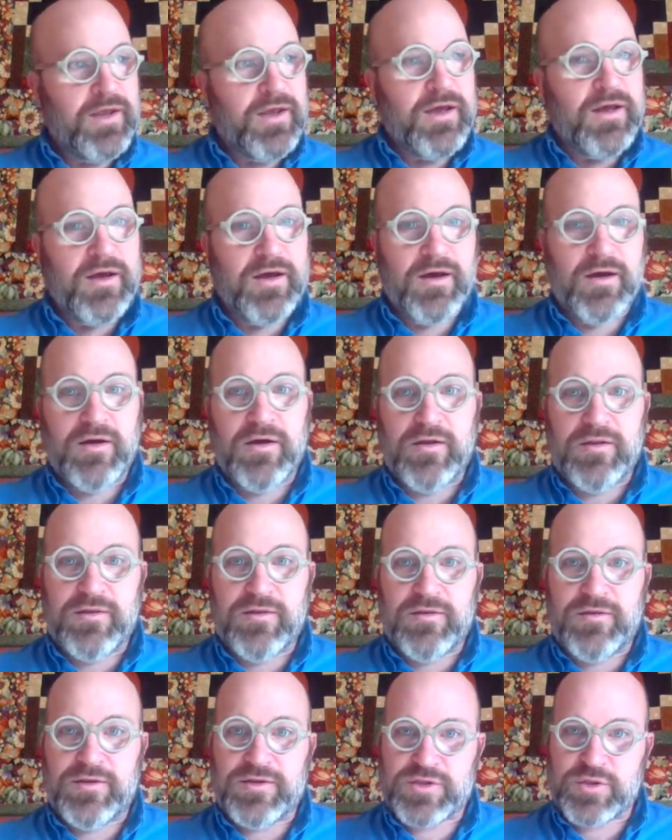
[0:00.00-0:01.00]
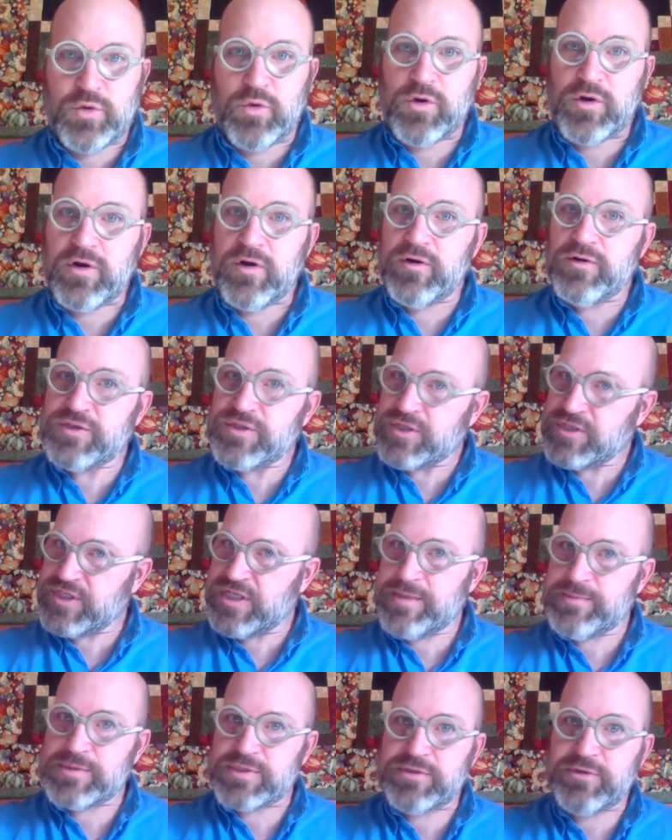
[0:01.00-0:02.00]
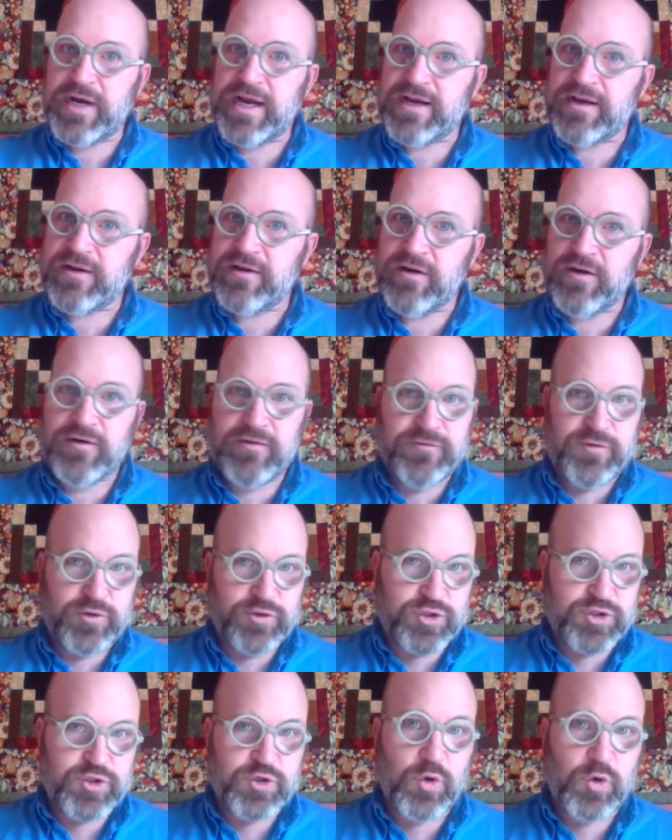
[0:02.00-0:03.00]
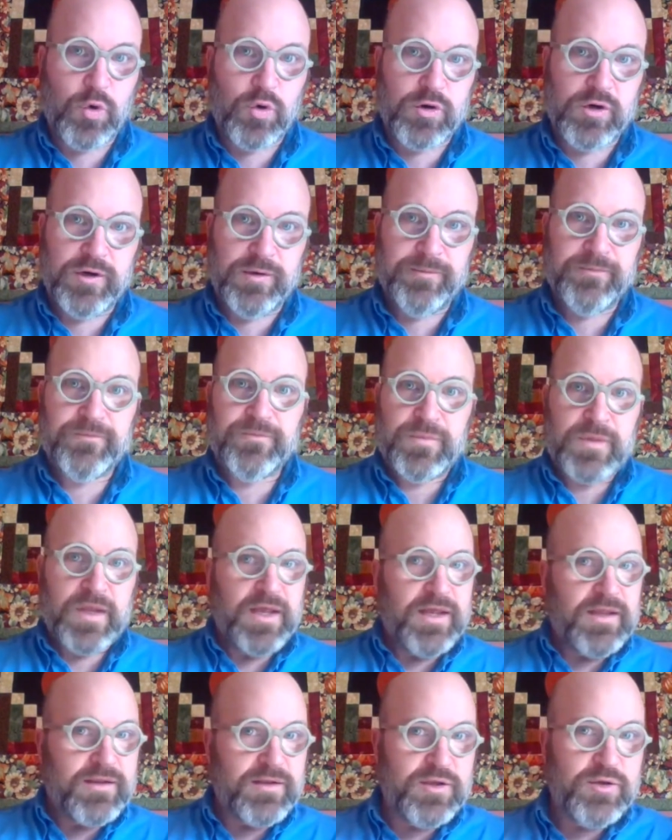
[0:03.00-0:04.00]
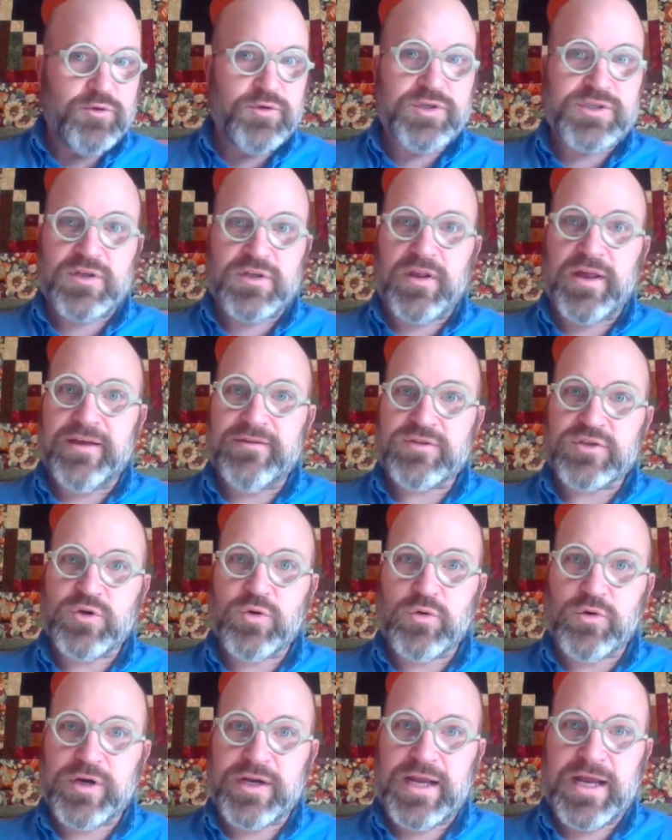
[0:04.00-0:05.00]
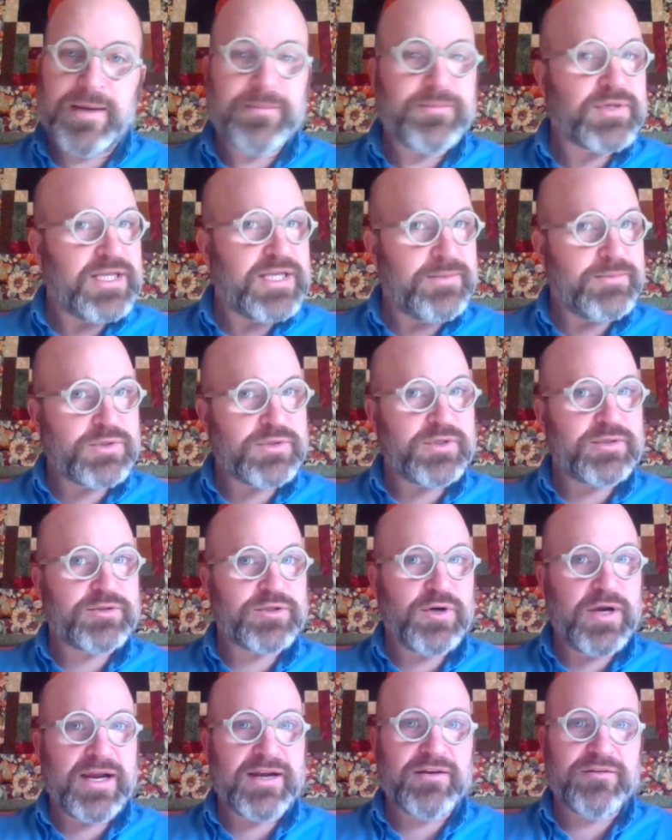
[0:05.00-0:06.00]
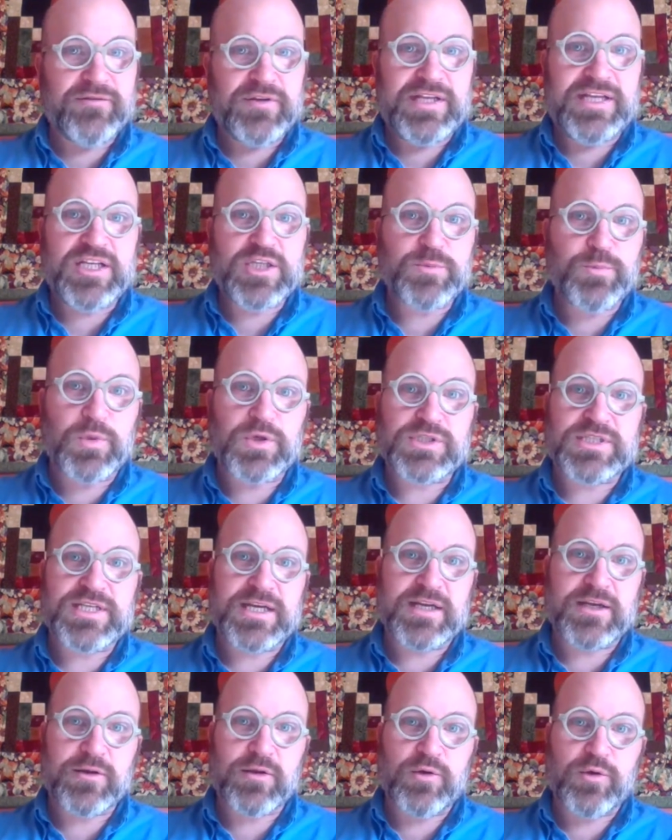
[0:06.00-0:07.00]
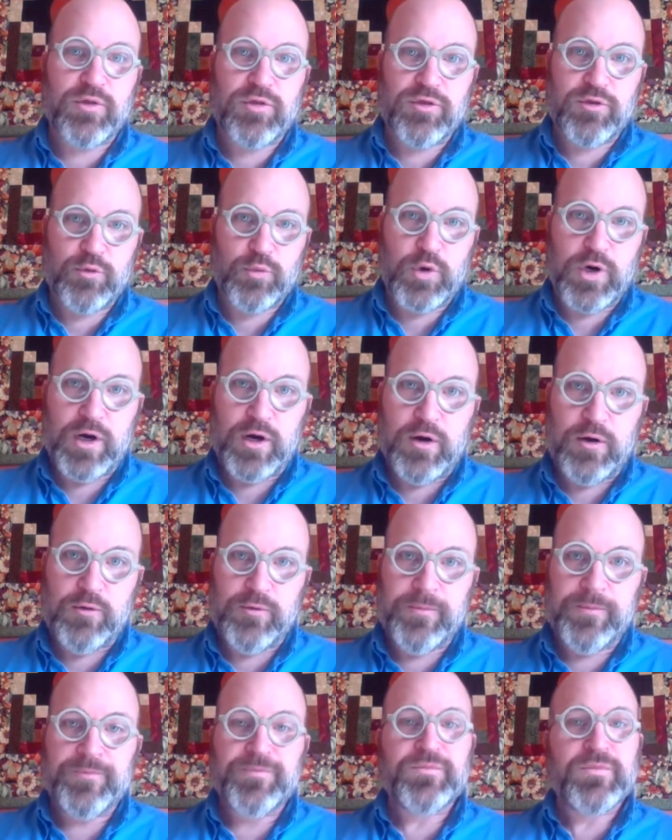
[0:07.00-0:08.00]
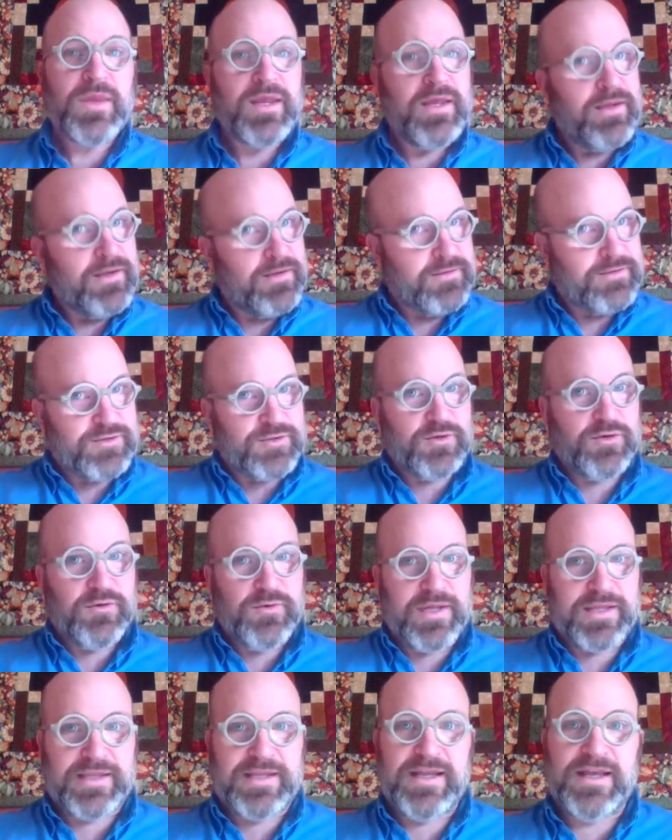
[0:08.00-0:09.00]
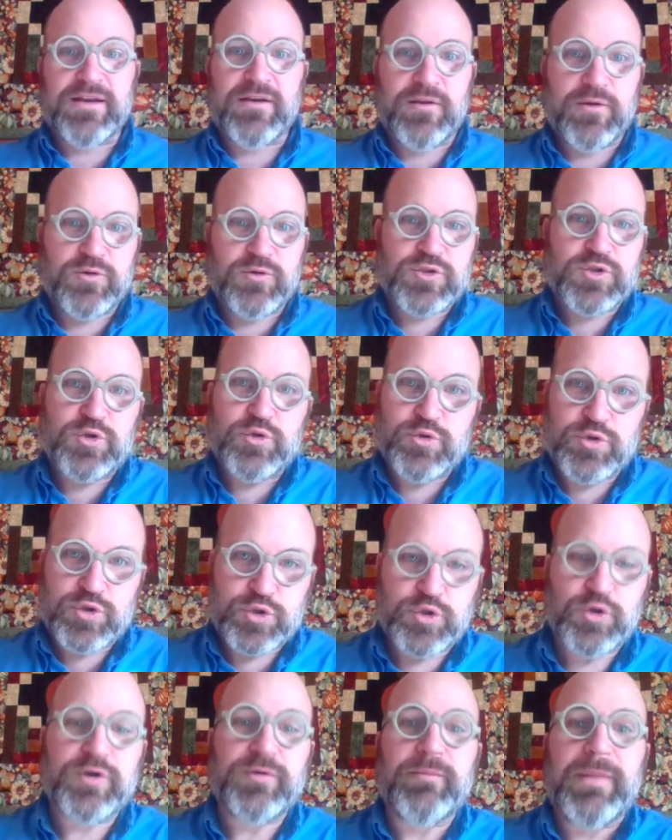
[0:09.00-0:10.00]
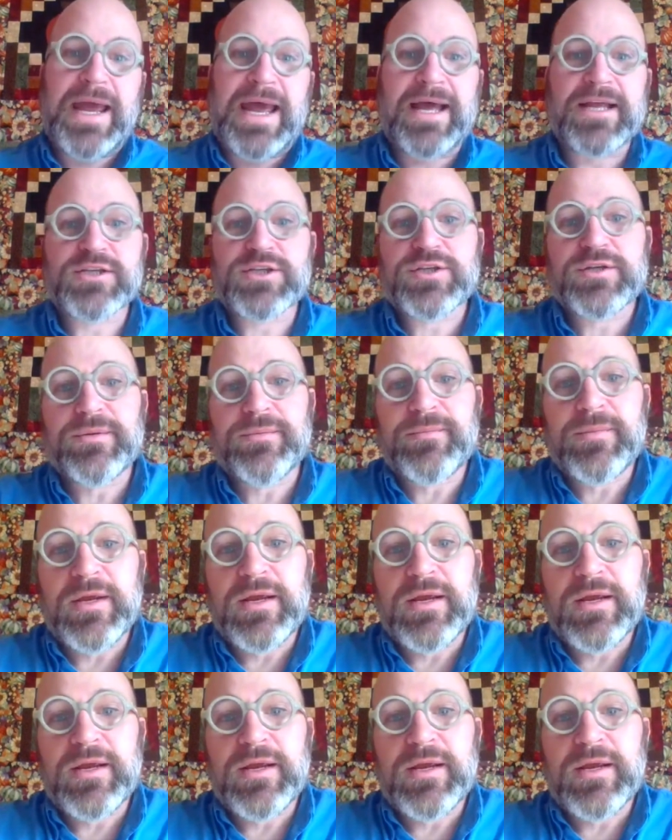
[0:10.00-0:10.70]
The scorecard just keeps track of your score. The UDisc Live scoring app keeps track of each particular throw. So at the end, those two should match.